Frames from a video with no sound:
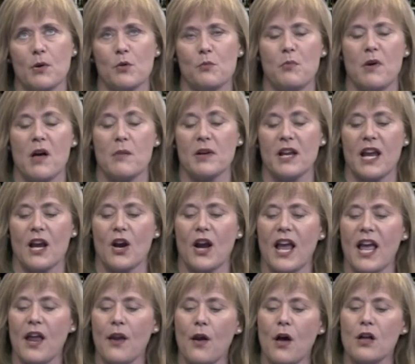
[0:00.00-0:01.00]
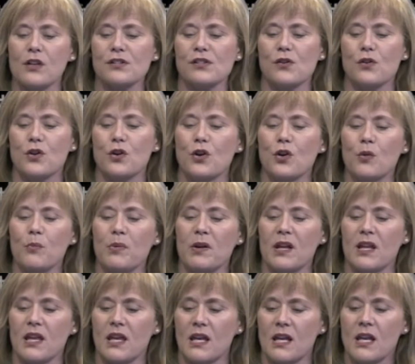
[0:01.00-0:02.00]
Obamacare, and also your
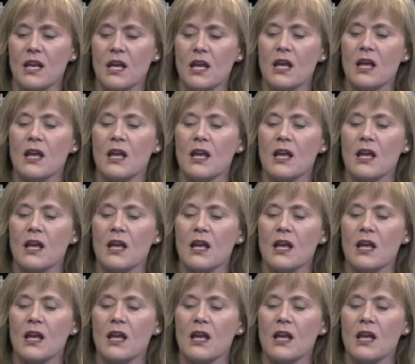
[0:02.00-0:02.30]
opinion